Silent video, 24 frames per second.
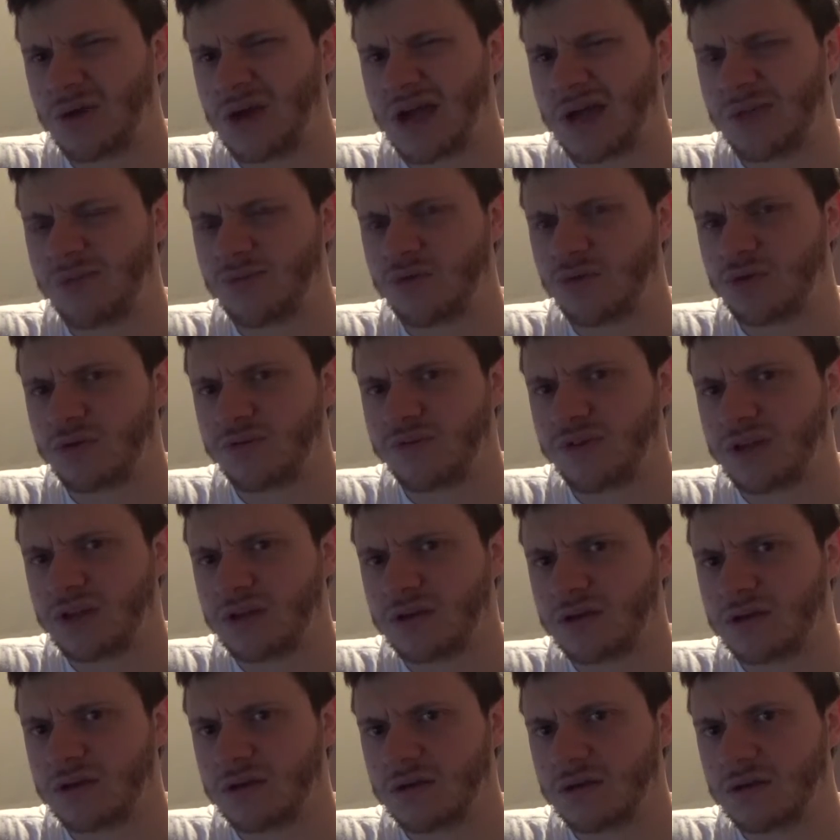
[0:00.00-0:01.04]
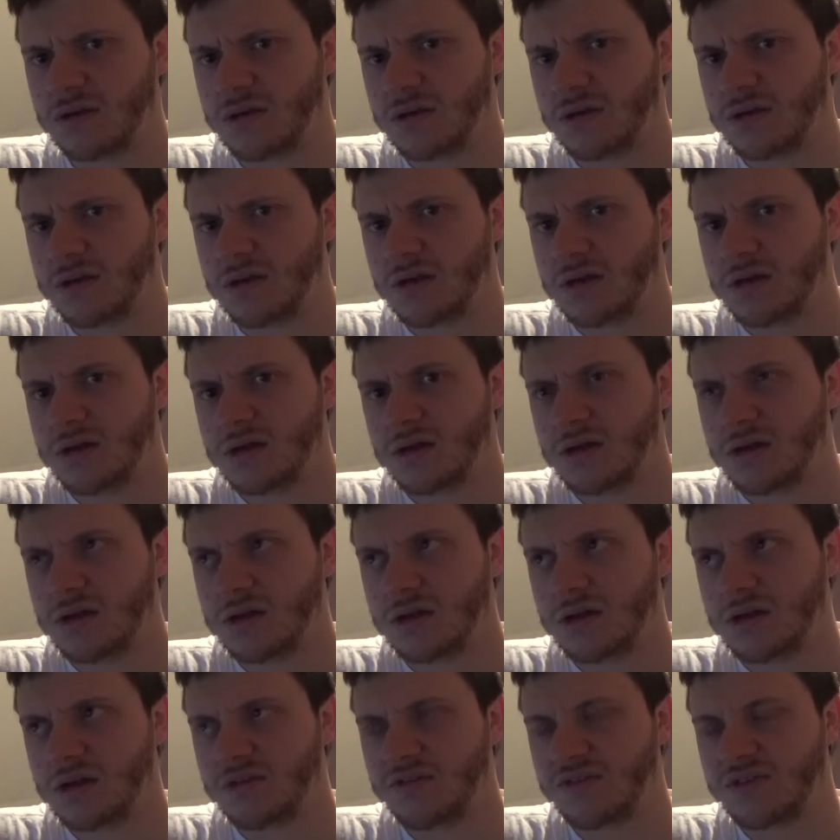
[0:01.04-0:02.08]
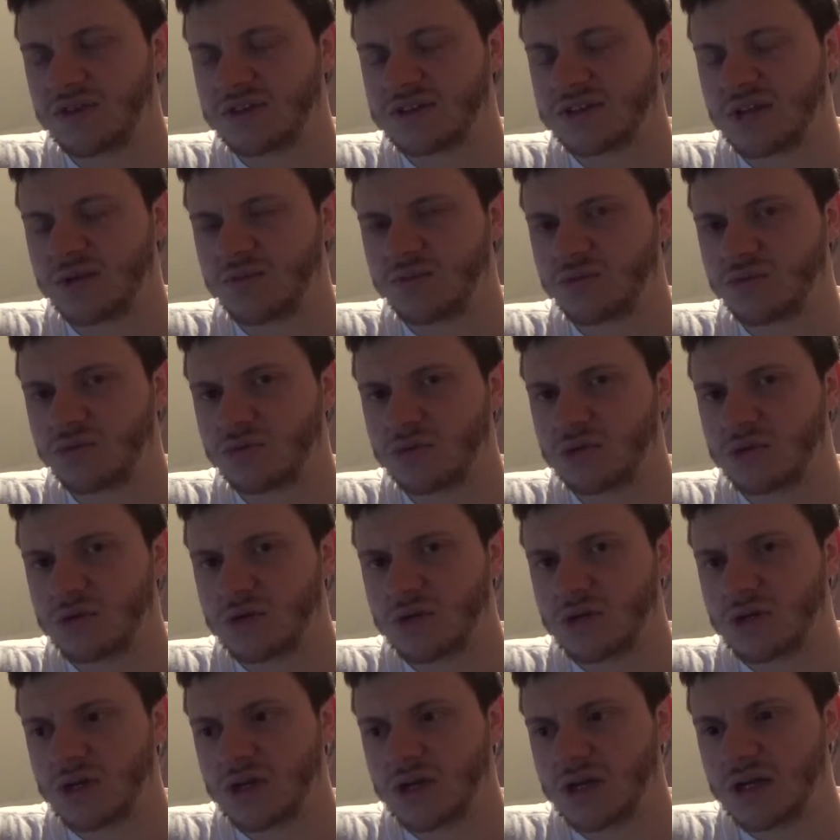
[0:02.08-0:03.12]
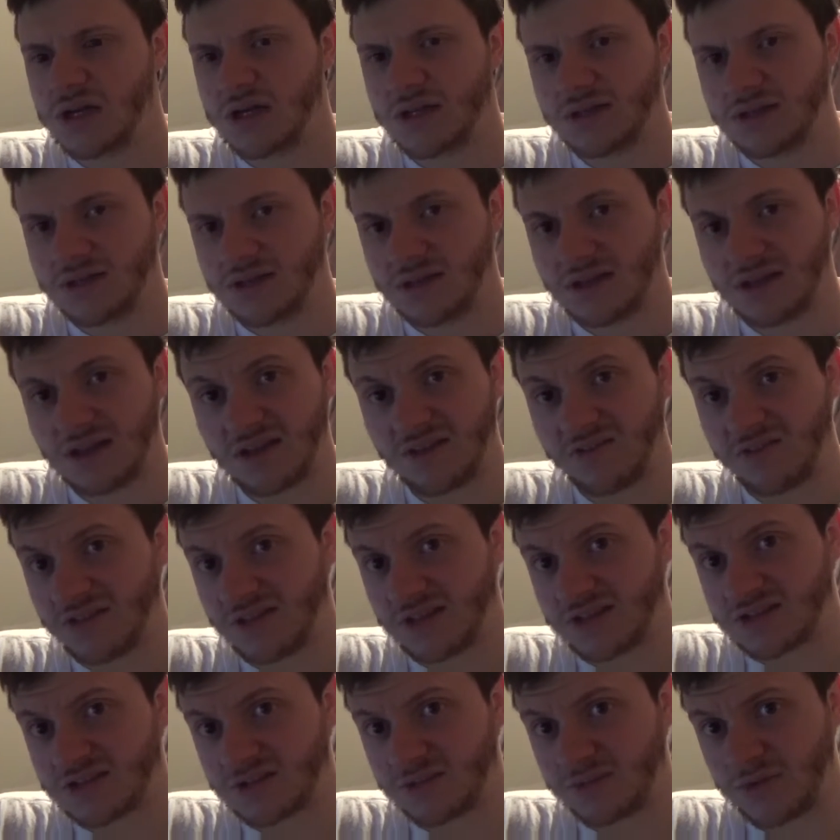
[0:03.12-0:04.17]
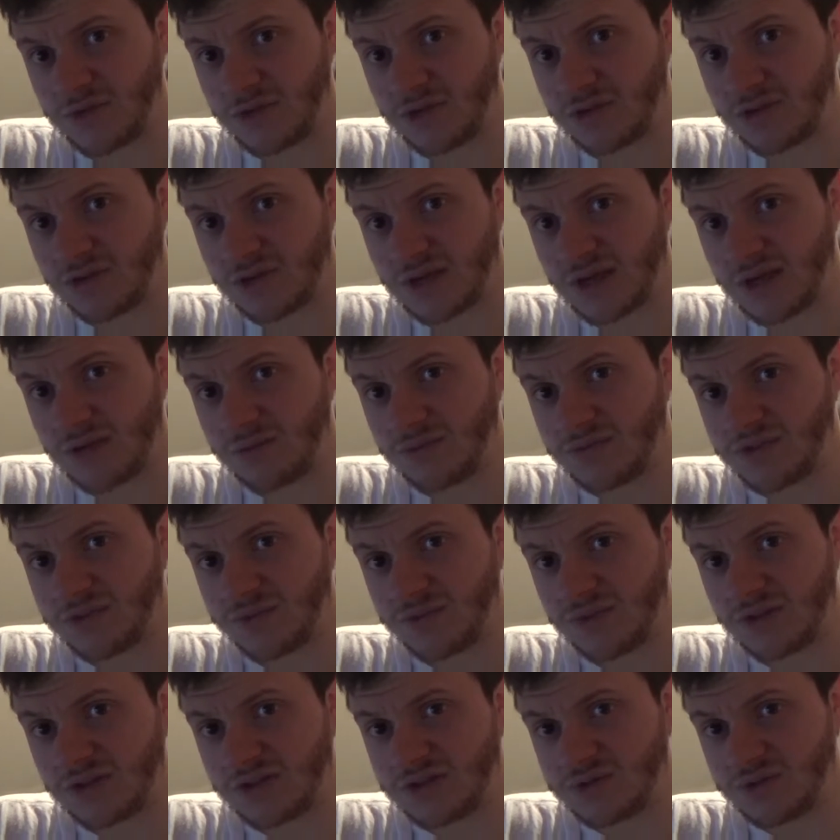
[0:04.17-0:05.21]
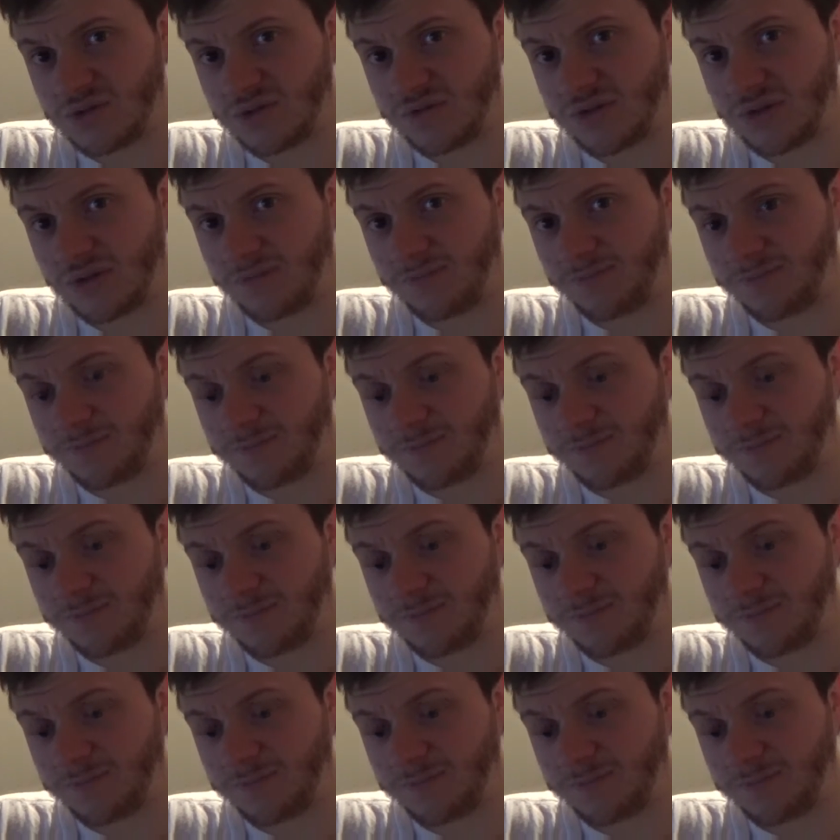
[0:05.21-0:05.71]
April, I think. Yeah, I think it's April, and I think that's going to be a good game, to be honest with you.